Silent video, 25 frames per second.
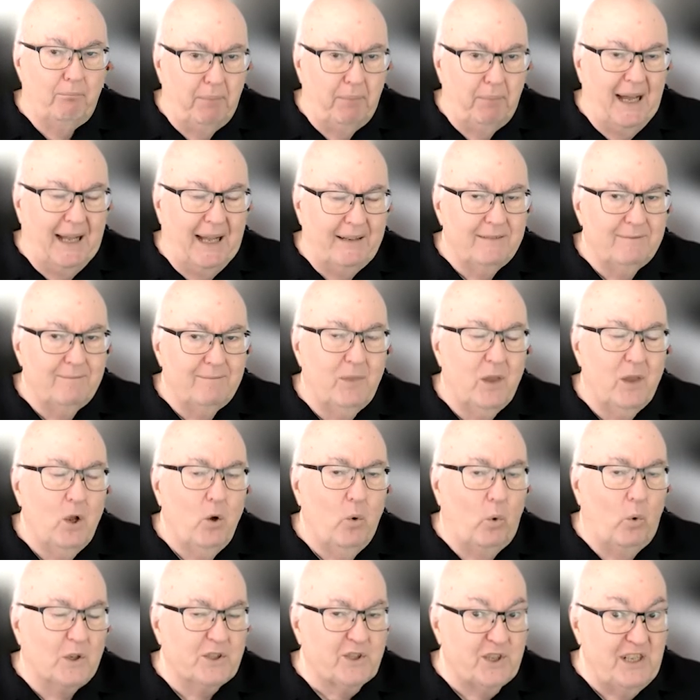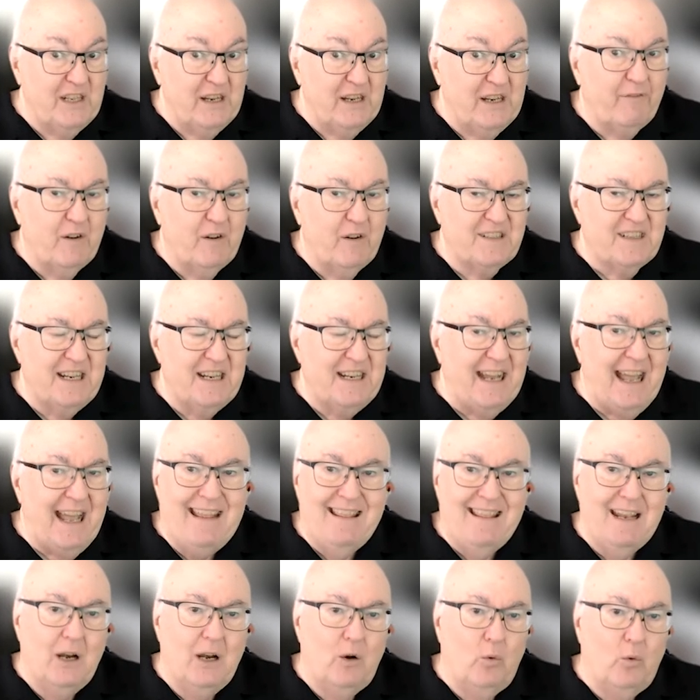But what's different
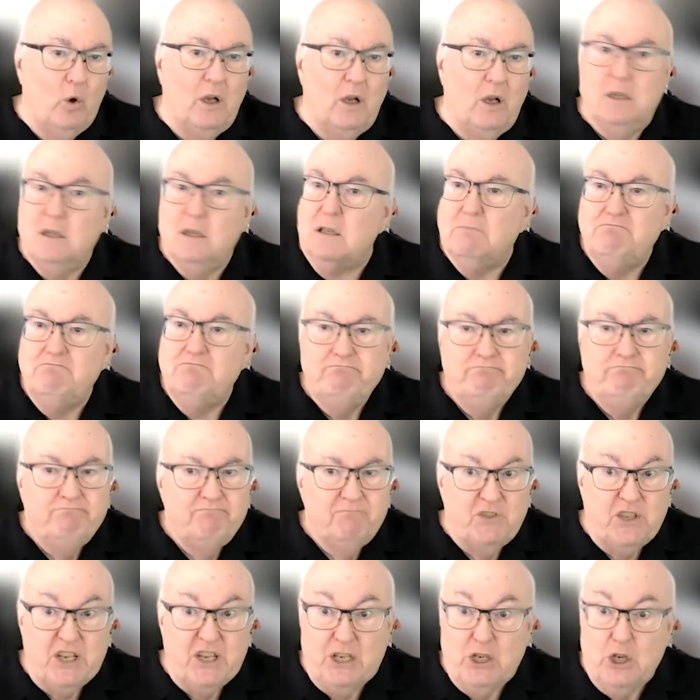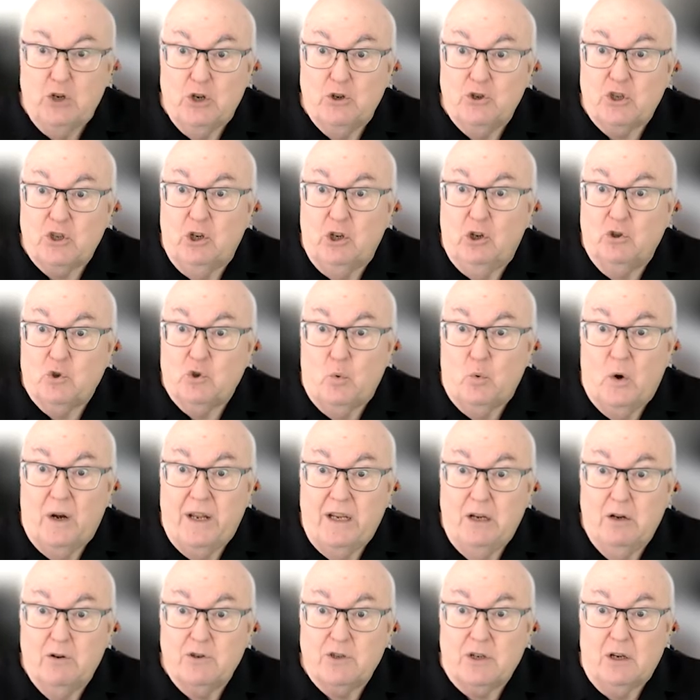today than it was 10 years ago,
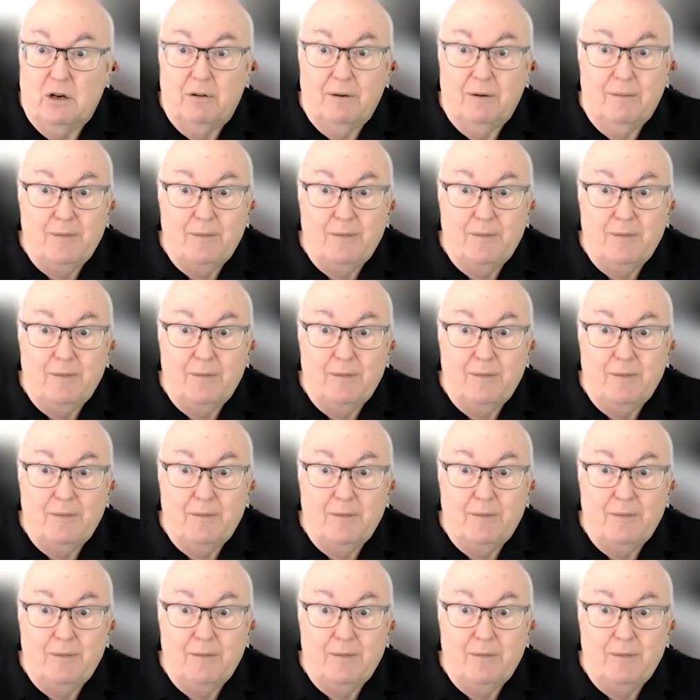20 years ago?